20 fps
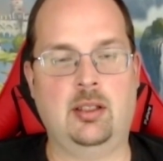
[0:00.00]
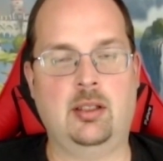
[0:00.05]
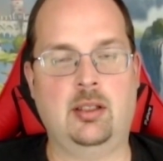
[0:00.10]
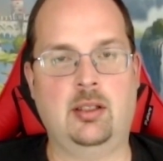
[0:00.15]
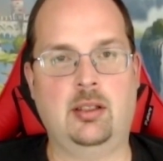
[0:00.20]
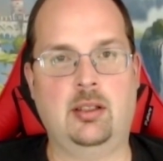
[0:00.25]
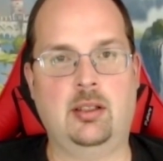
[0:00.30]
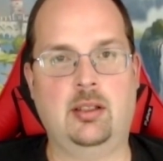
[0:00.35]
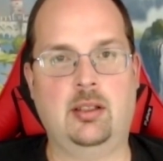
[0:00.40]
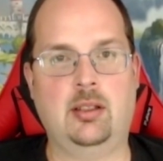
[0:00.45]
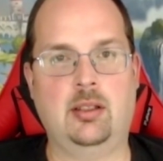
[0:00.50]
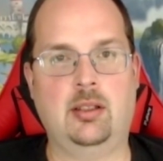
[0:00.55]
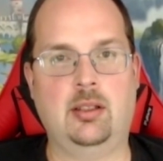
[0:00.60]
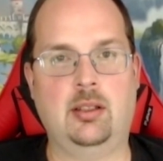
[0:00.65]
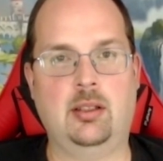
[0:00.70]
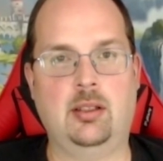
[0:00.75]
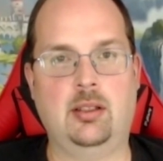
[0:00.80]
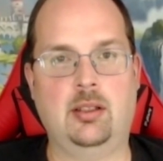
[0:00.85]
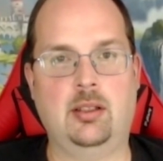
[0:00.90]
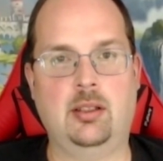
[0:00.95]

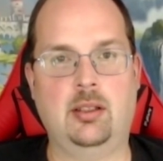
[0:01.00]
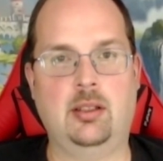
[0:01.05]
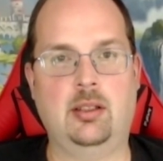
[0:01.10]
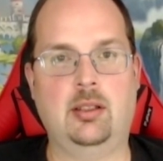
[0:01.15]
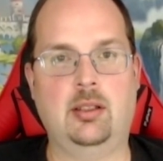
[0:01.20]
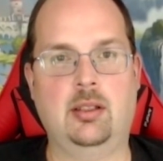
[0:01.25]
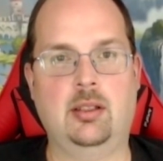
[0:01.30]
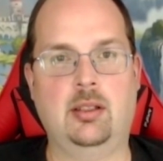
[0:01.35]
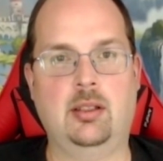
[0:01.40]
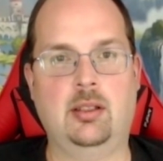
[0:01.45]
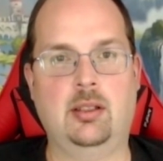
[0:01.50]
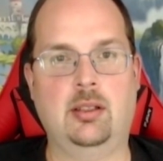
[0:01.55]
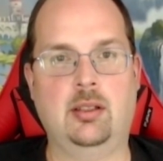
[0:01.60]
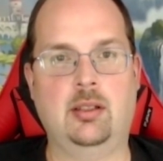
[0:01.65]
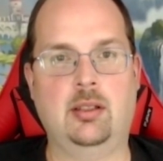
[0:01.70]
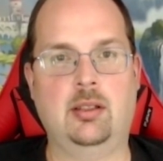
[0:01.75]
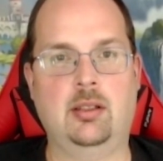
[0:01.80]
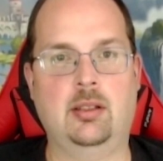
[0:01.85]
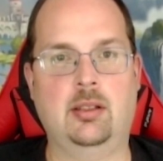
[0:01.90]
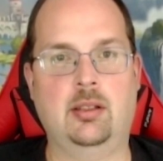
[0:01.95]

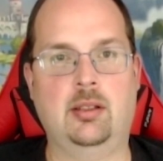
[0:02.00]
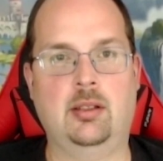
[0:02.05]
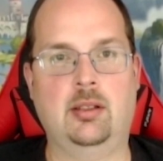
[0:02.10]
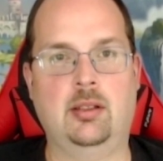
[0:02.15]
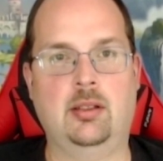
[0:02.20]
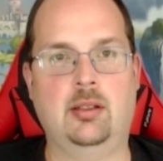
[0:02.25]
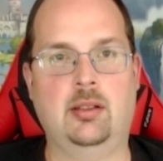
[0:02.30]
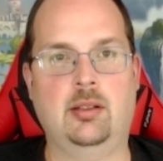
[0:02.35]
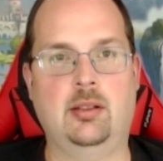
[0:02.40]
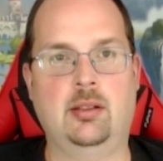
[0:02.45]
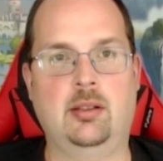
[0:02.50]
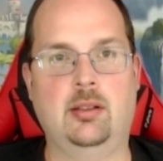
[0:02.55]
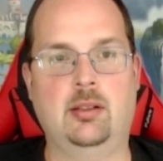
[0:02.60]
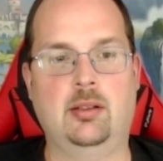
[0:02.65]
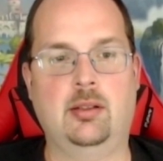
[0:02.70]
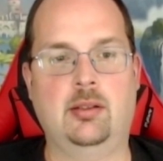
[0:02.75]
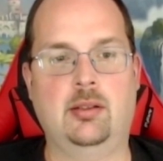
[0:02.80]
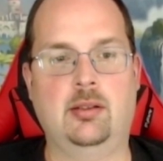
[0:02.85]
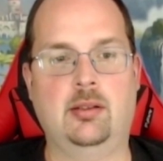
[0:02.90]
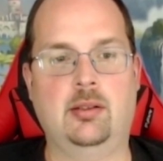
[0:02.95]

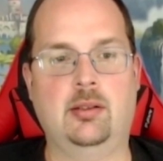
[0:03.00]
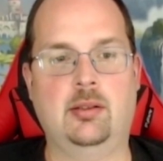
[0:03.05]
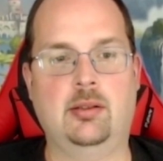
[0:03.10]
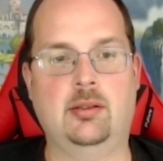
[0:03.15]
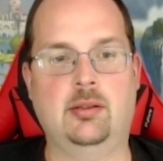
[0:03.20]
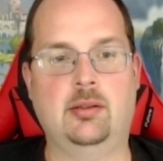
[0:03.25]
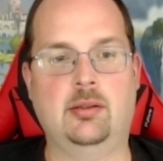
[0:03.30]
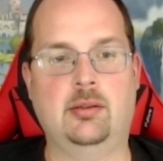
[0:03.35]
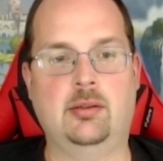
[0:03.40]
No words are spoken by the person on screen.